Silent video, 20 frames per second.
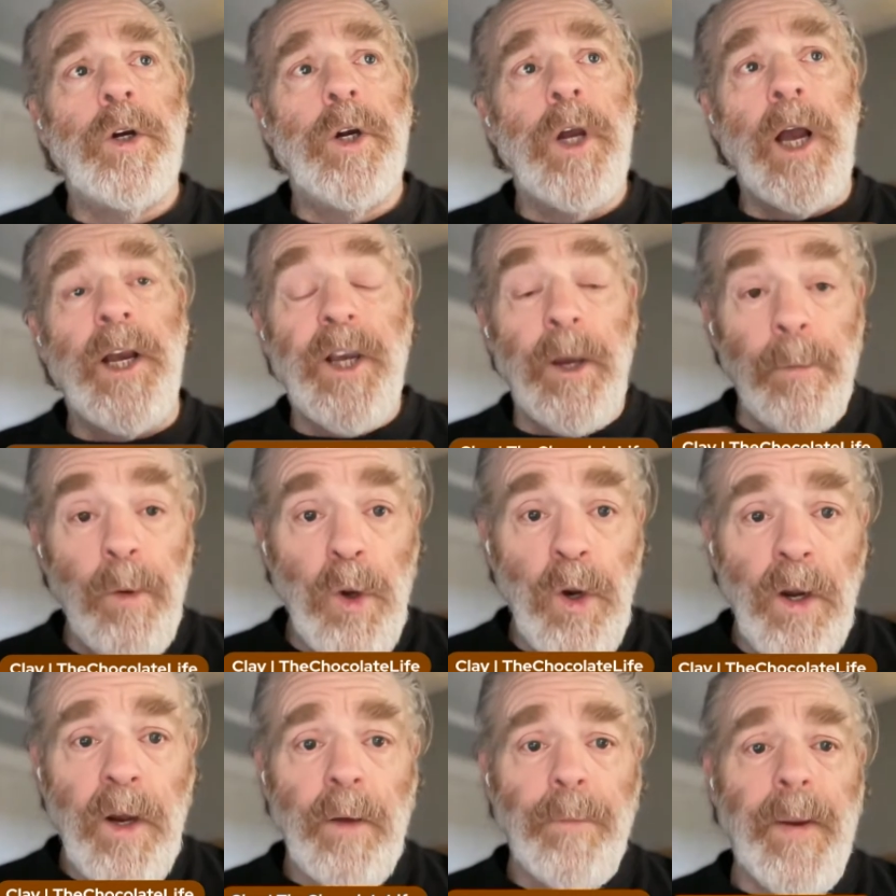
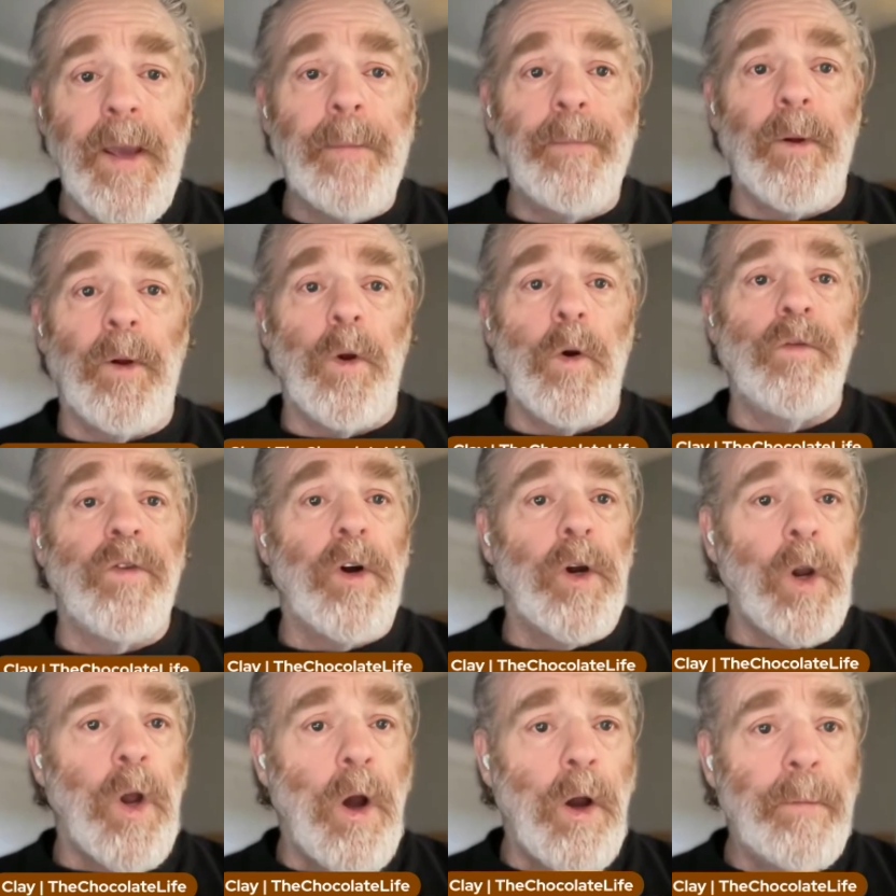community of people over
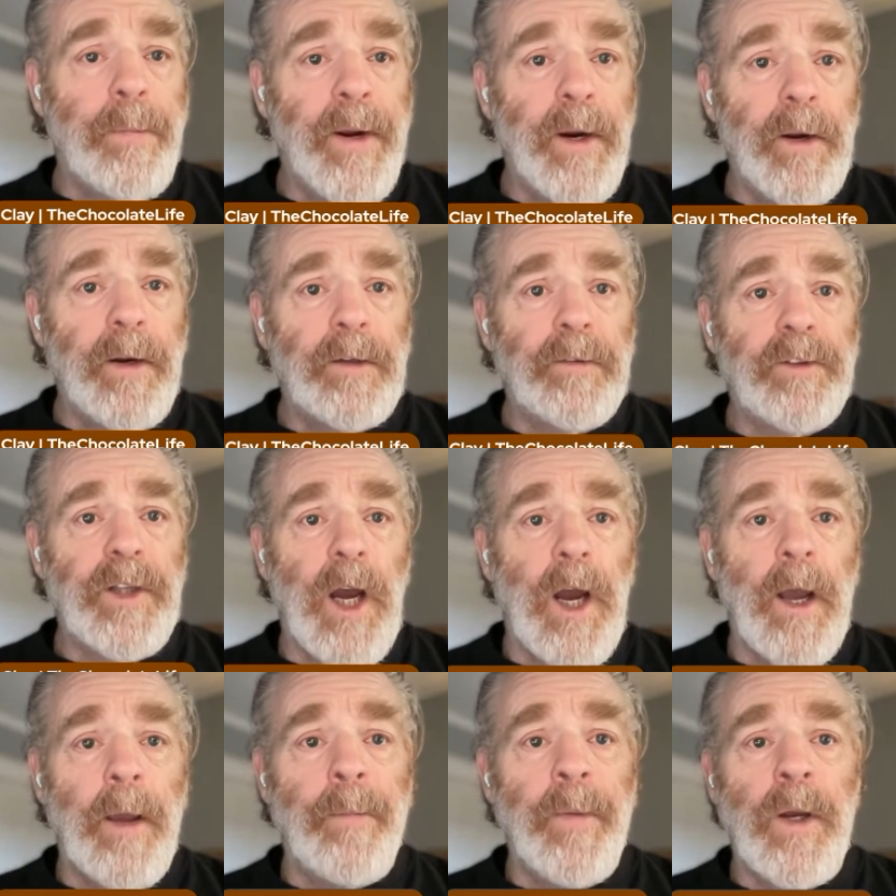a long period of
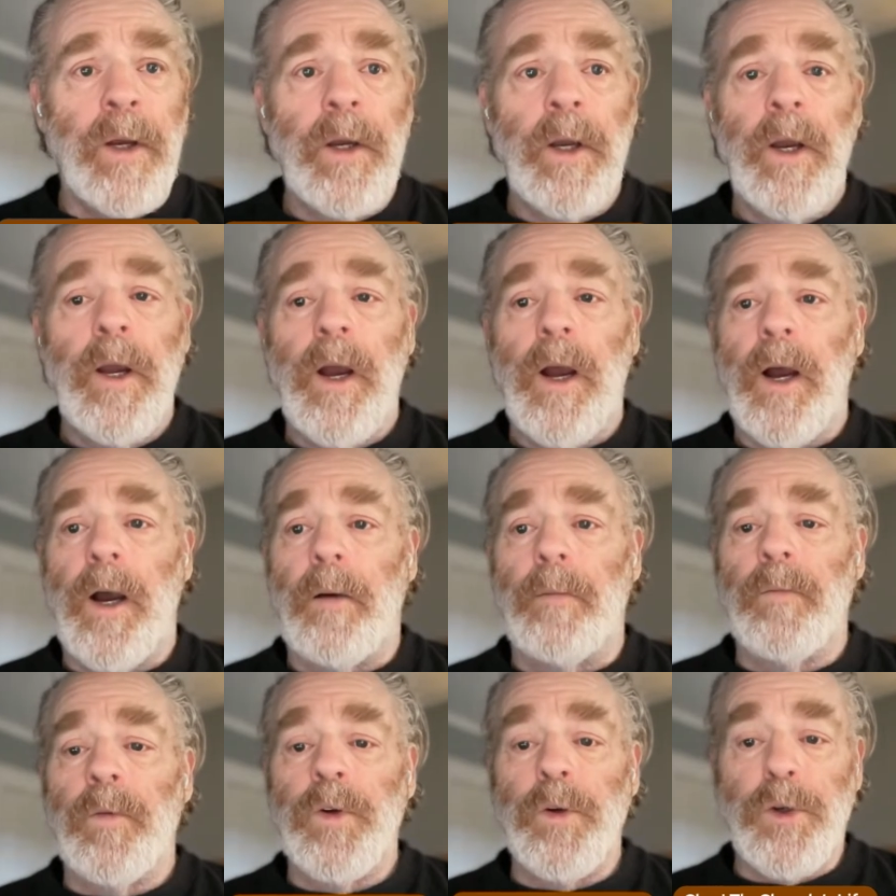time,
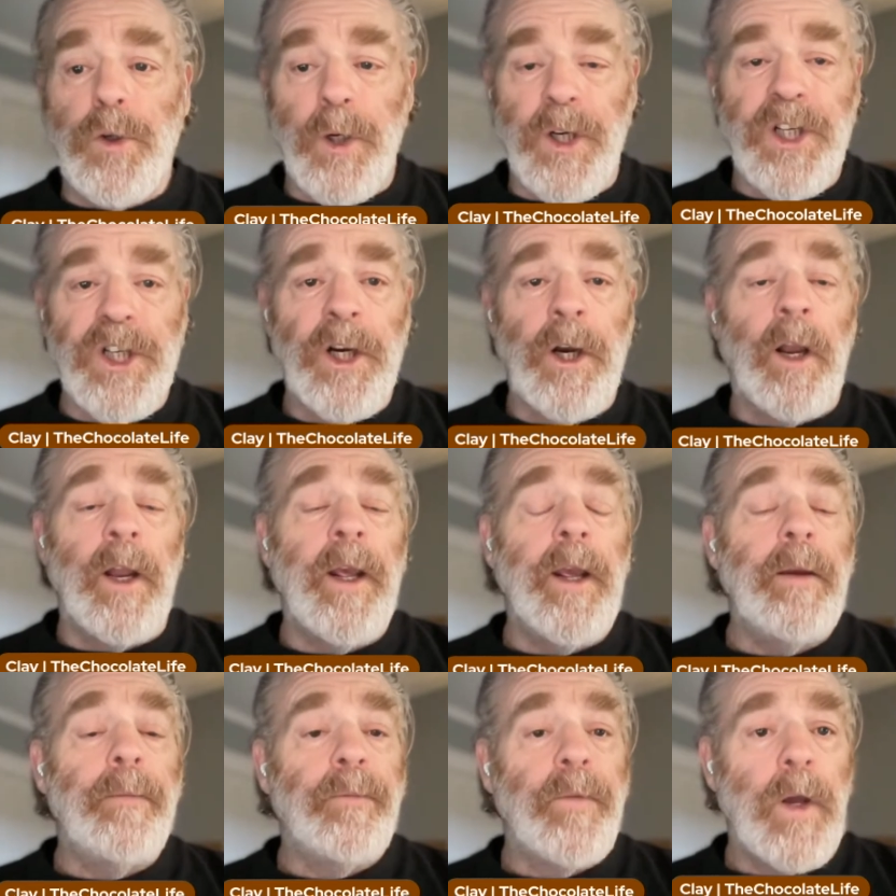
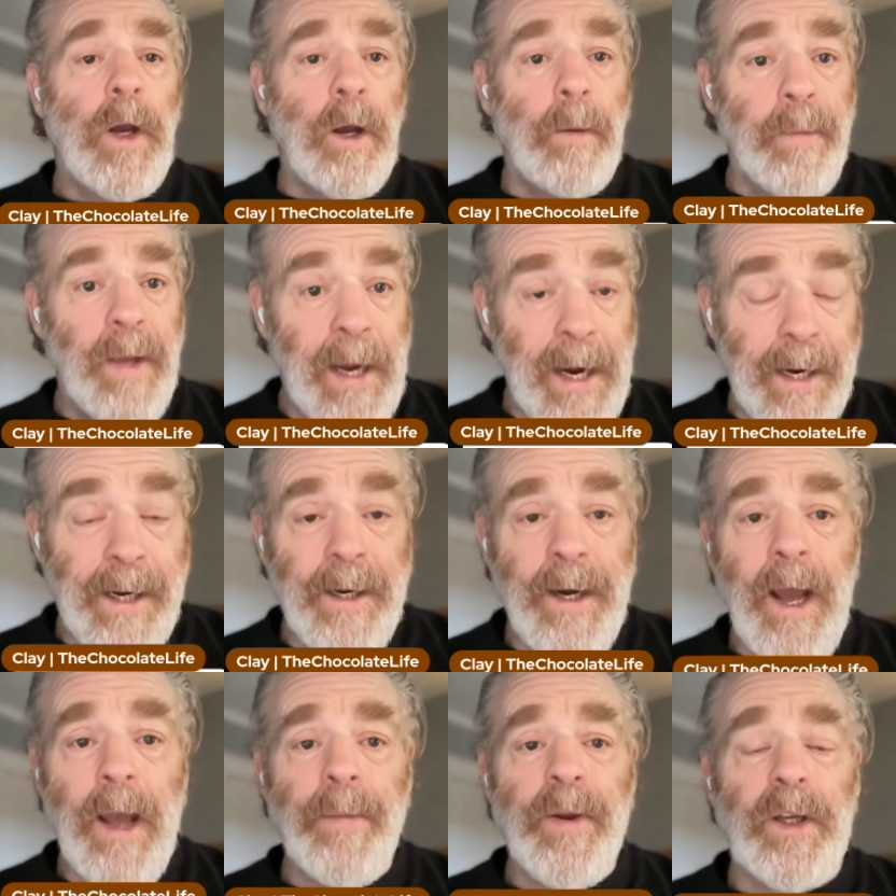nutritionally and
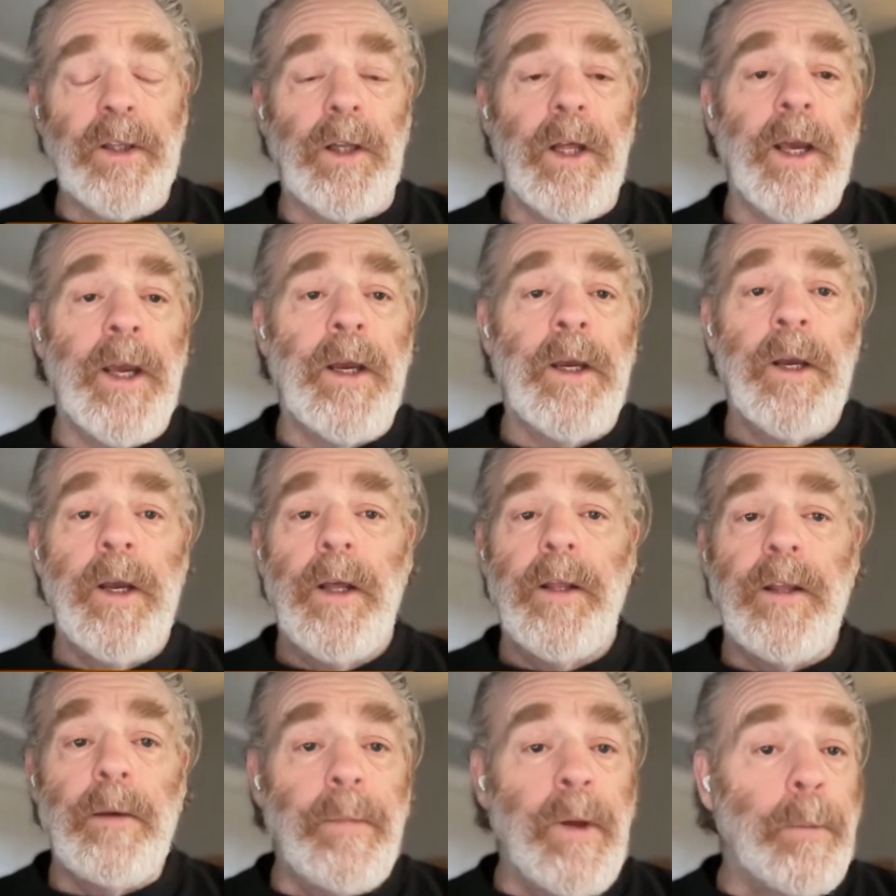economically,
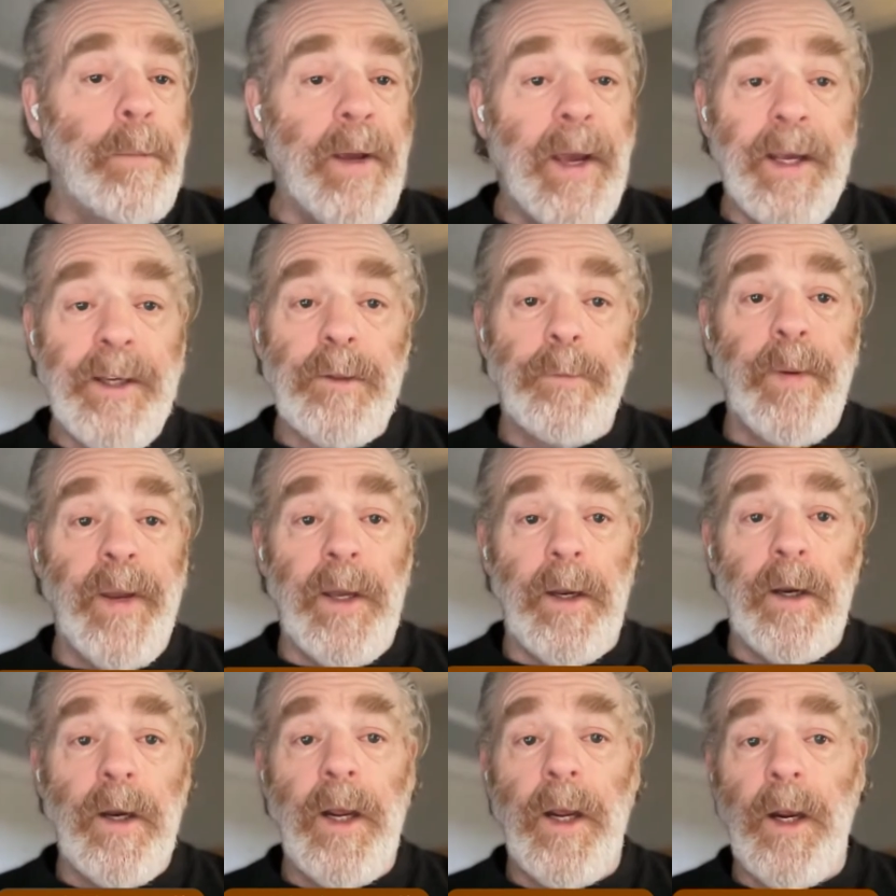the milpa has
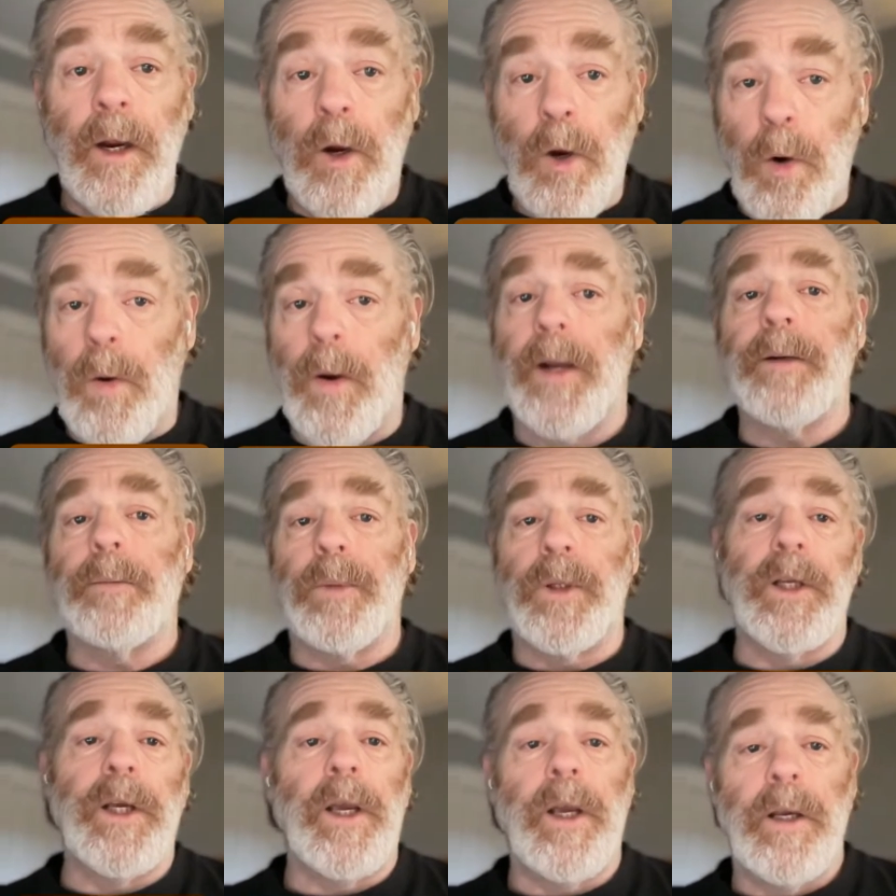been
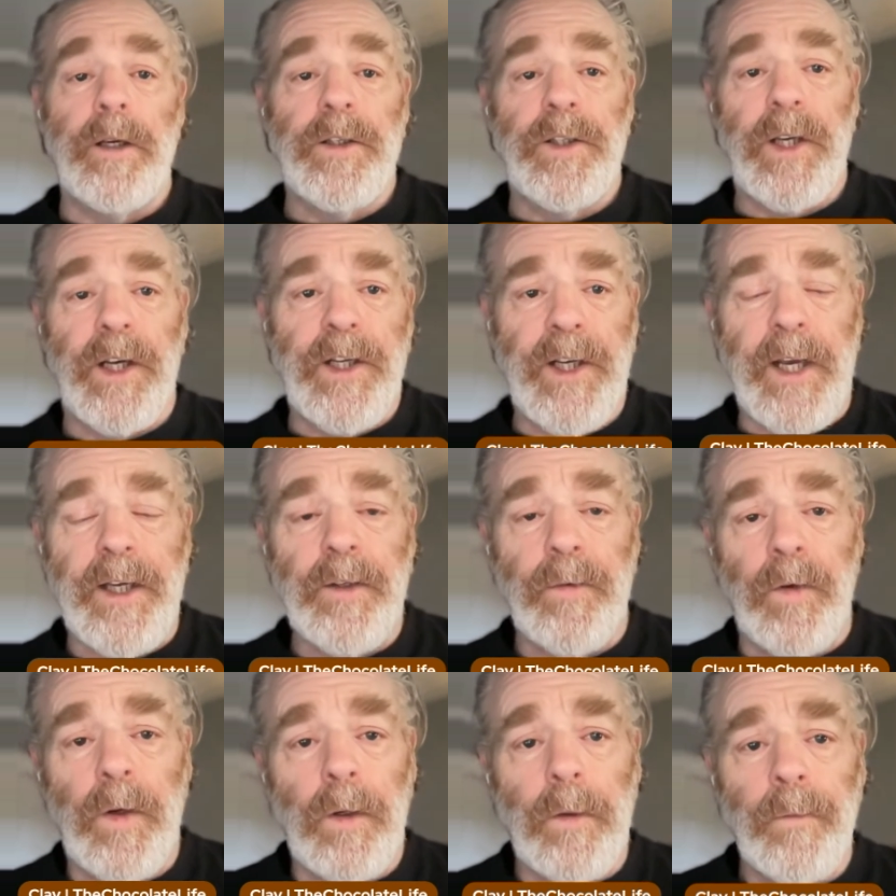incredibly
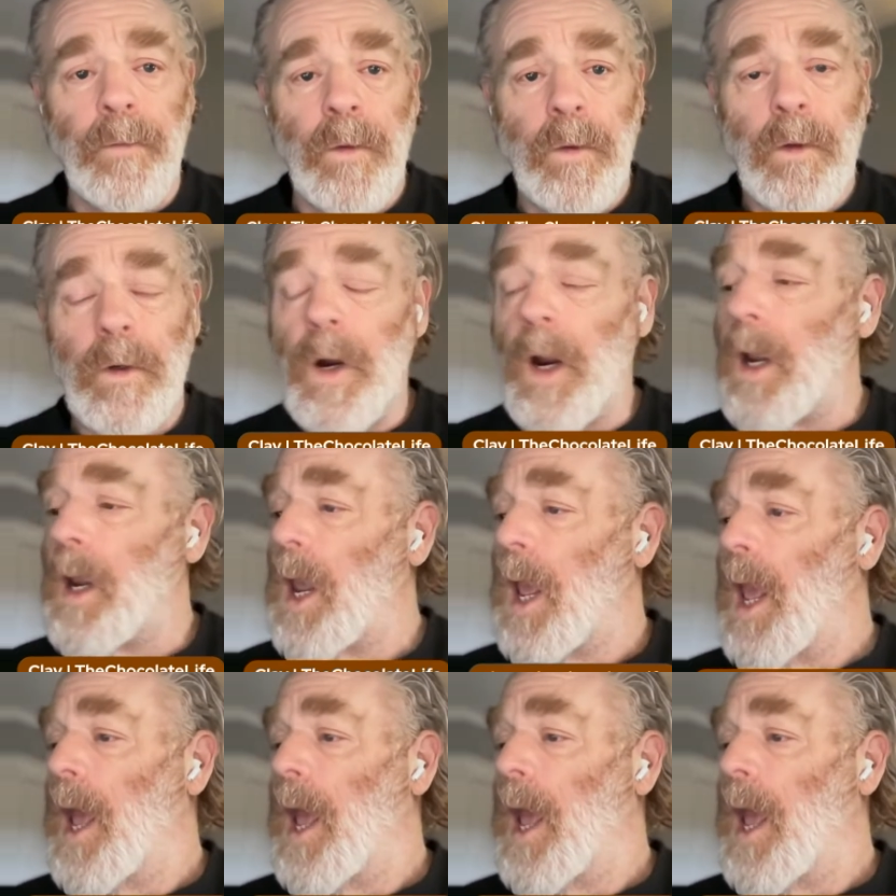successful, right?